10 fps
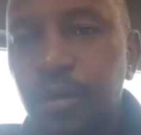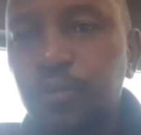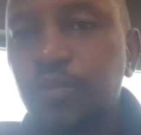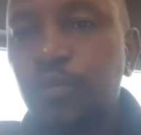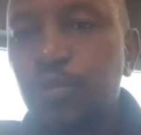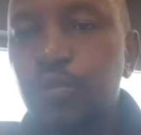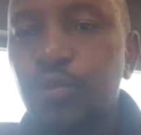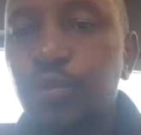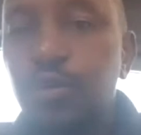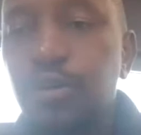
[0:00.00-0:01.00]

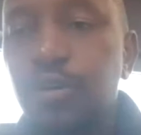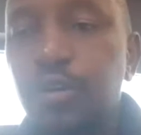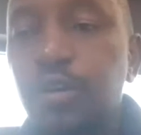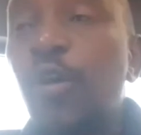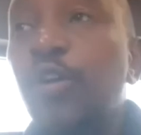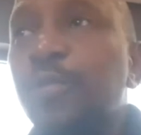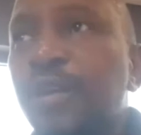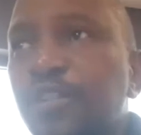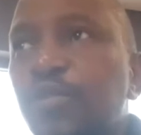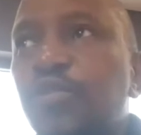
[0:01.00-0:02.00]
to hospital
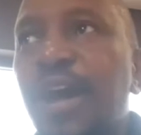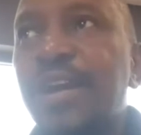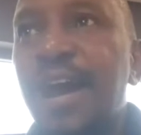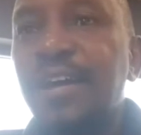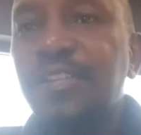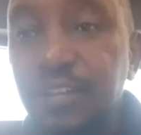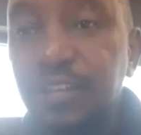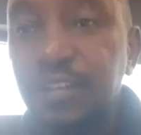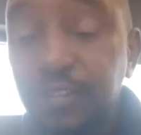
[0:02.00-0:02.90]
to try and access